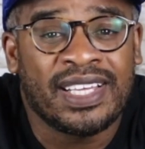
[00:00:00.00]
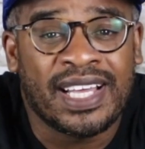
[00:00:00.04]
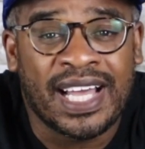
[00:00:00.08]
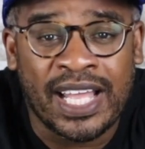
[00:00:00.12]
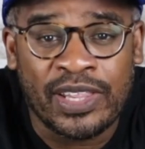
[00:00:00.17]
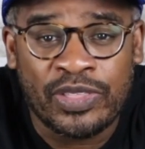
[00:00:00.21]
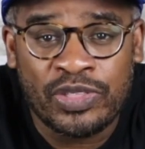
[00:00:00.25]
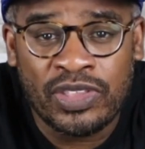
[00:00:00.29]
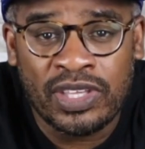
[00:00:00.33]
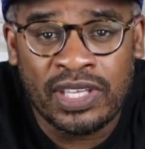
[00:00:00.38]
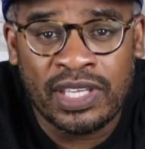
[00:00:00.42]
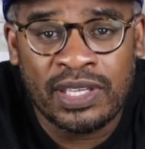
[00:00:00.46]
I
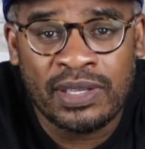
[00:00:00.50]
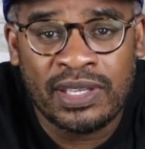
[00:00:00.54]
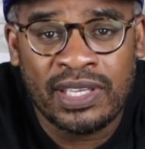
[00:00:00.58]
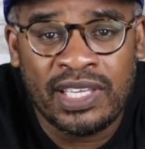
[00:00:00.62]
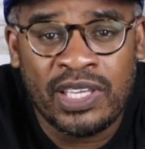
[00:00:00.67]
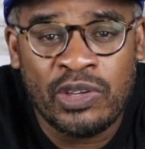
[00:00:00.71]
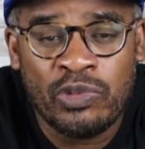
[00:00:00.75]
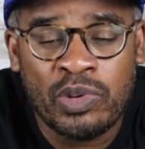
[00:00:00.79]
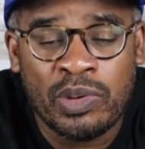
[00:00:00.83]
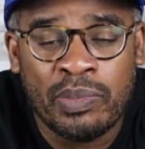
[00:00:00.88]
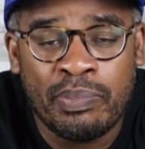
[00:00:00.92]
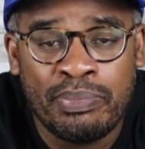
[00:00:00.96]
think
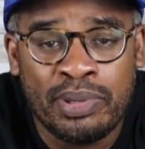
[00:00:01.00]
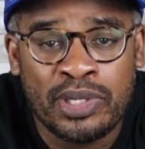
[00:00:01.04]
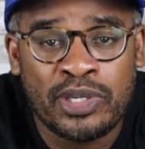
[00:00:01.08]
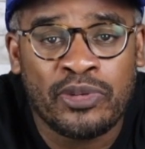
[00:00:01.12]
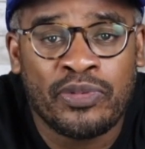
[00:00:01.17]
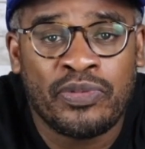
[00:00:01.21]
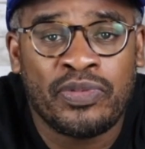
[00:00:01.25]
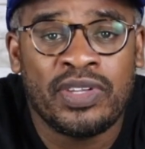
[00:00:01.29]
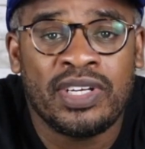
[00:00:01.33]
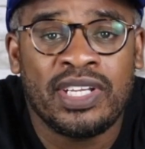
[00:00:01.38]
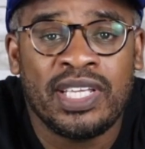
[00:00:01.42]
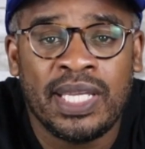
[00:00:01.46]
it would
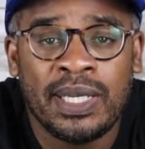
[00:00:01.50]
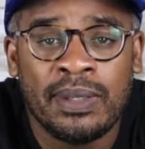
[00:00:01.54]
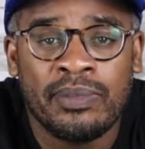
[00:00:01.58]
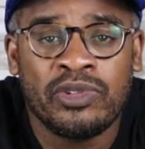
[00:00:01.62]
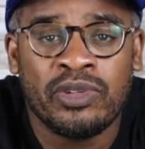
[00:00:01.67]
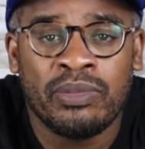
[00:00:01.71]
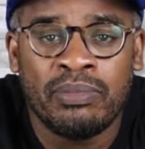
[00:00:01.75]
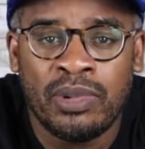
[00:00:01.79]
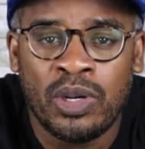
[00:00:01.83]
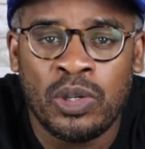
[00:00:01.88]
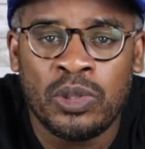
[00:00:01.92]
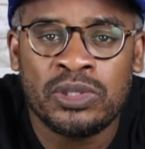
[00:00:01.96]
benefit him
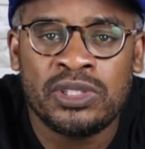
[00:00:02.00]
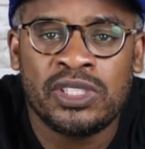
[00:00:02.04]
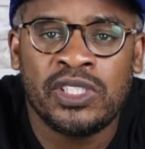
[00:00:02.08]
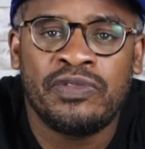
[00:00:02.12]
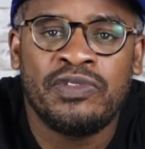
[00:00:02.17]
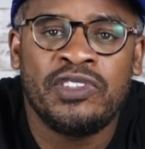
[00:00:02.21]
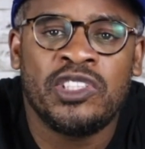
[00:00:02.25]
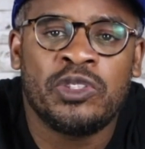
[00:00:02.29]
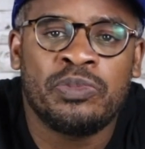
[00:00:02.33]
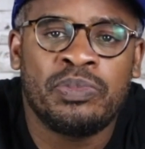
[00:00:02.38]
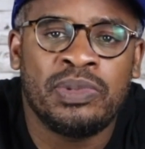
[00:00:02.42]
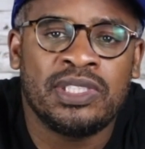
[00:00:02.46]
the most if
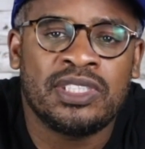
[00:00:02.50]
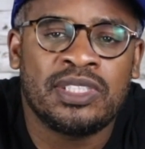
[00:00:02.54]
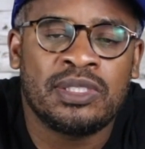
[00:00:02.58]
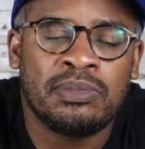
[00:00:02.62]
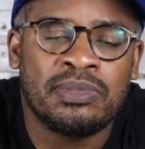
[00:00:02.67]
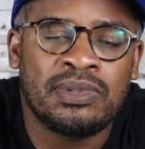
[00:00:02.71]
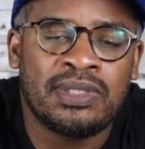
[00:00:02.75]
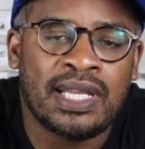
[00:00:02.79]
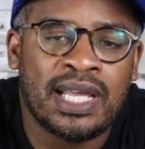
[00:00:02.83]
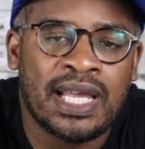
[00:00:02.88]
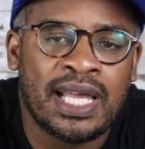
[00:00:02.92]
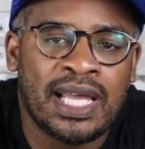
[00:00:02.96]
he spent some
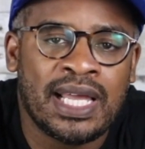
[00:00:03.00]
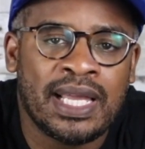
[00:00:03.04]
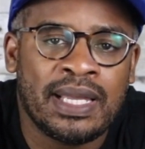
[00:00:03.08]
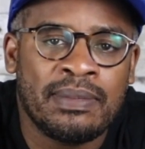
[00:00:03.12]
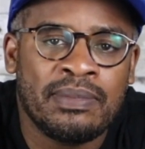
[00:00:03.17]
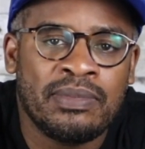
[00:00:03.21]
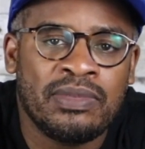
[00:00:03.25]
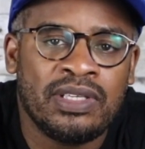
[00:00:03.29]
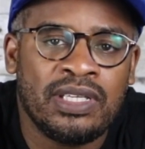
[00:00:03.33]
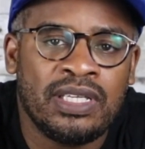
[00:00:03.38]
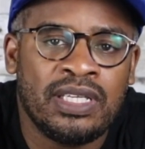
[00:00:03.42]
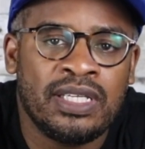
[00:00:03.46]

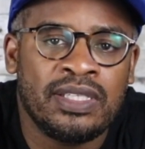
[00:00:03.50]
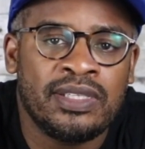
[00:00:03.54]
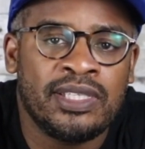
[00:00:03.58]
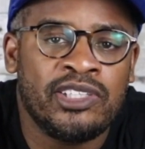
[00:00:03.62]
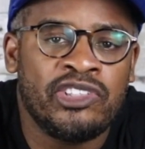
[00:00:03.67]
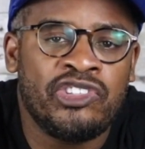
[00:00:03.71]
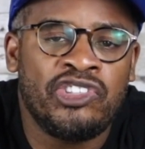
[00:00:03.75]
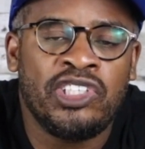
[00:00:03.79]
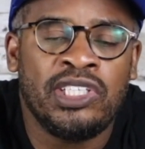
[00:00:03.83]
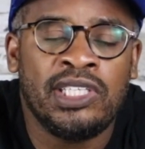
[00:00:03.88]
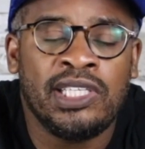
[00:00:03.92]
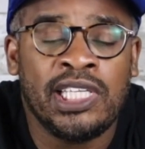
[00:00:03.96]
time in the
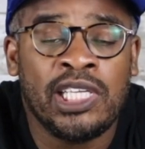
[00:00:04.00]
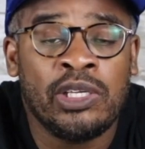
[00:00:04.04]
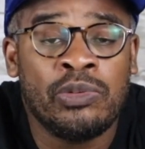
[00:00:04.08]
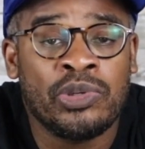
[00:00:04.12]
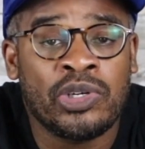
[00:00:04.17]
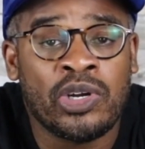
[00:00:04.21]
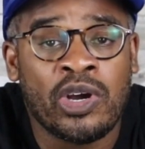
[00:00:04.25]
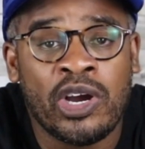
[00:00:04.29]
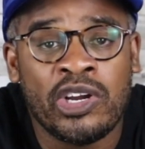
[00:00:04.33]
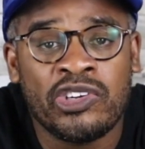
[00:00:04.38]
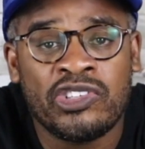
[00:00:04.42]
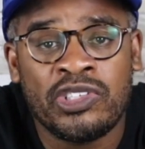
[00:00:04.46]
G League with
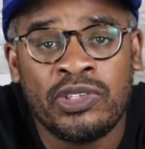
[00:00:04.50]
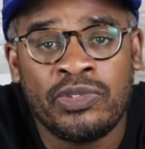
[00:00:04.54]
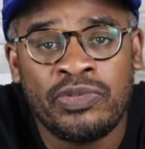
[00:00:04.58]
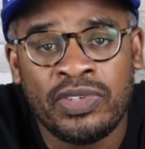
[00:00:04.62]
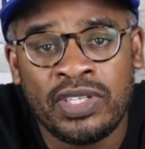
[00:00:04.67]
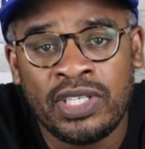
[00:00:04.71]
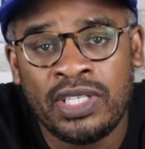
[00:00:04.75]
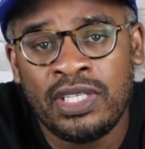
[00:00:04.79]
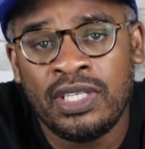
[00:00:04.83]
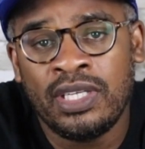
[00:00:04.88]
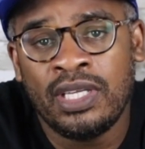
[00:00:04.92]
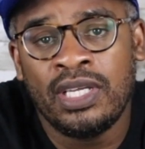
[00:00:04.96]

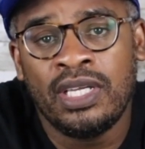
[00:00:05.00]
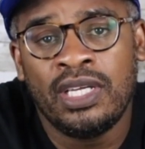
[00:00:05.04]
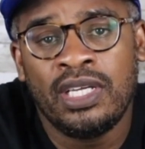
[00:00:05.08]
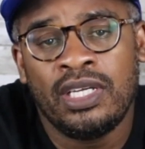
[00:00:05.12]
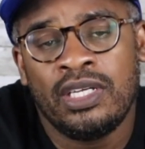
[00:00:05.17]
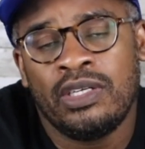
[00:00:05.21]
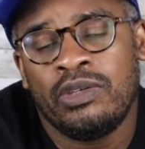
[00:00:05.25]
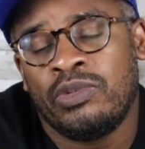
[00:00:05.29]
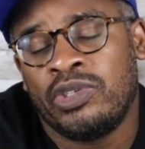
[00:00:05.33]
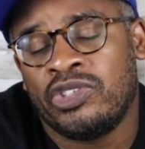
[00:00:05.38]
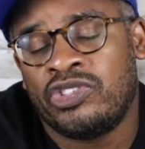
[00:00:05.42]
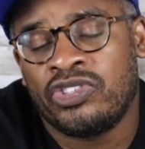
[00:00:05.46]
RGV,
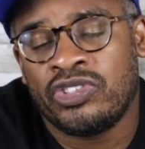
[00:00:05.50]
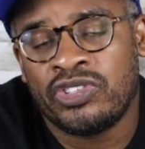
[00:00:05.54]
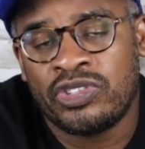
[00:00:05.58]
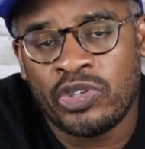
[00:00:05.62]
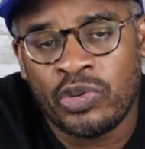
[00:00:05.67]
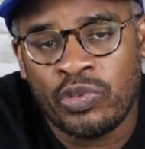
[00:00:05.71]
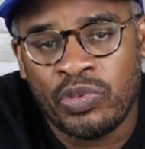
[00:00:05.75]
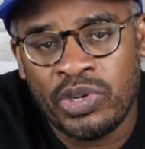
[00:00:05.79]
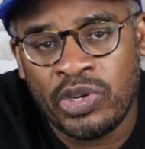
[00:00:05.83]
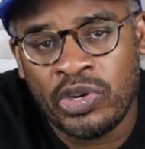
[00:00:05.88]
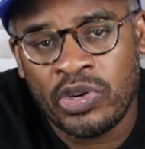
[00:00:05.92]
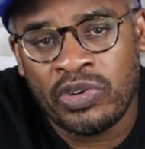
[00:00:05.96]
which is
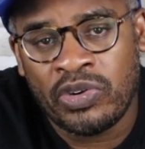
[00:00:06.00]
the Rio